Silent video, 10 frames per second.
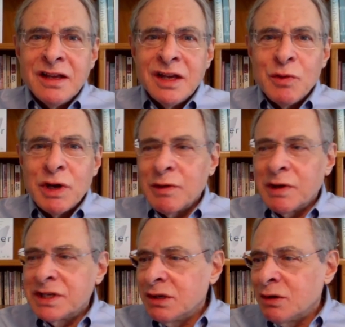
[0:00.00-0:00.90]
whether it's,
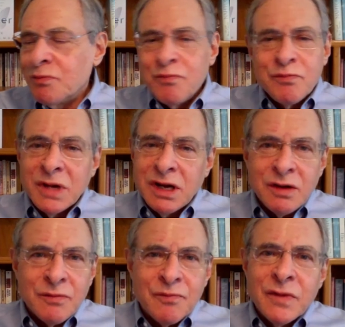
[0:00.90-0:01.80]

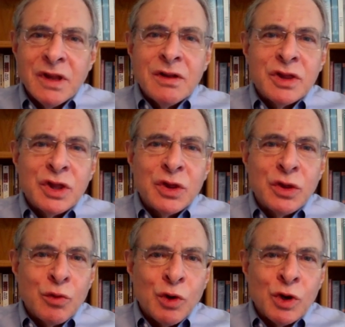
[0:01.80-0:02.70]
the
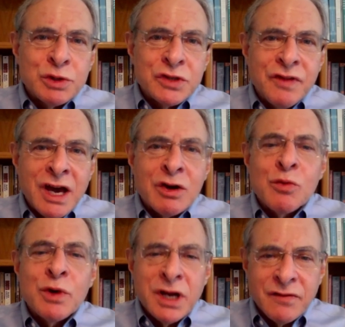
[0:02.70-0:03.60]
world was flat or
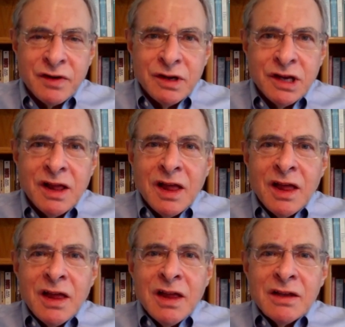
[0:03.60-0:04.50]
whatever.
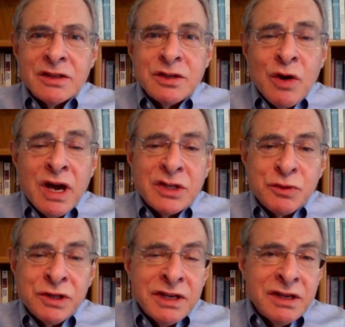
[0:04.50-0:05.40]
So it's
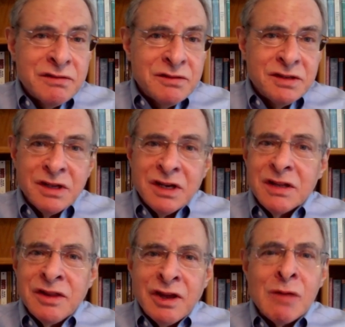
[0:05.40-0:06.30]
really
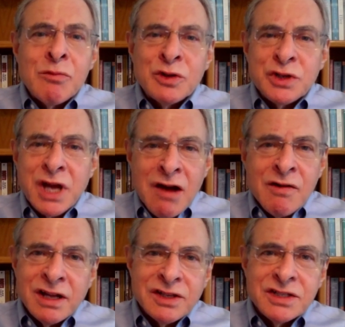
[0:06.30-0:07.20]
the utmost
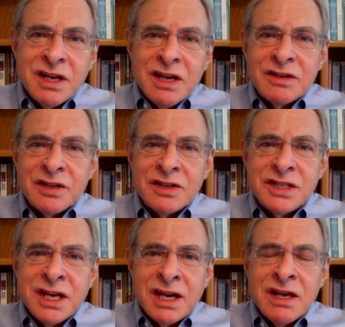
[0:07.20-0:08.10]
arrogance to
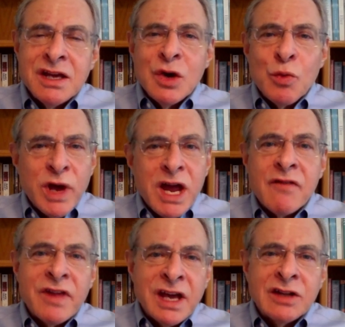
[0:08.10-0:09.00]
say we have
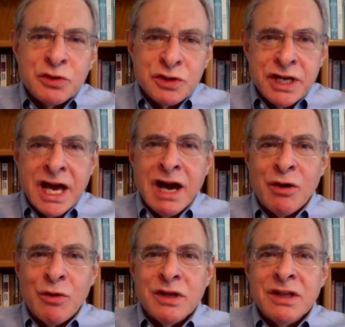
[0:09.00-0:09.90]
the answers now,
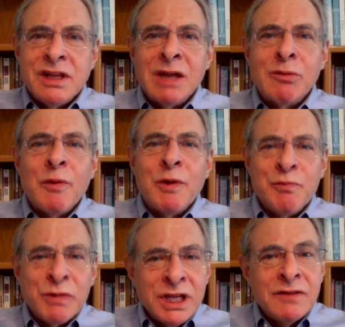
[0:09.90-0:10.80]
and what we
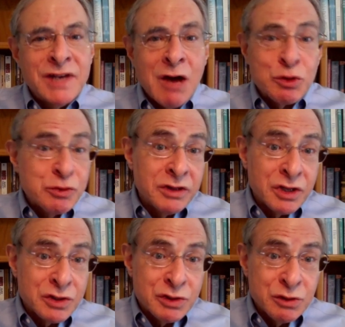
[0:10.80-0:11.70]
believe now is really the
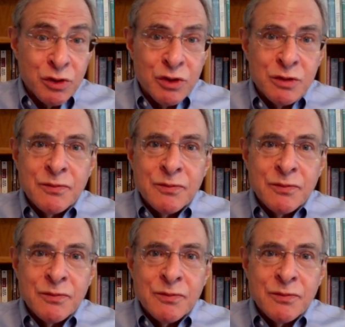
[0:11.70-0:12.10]
truth.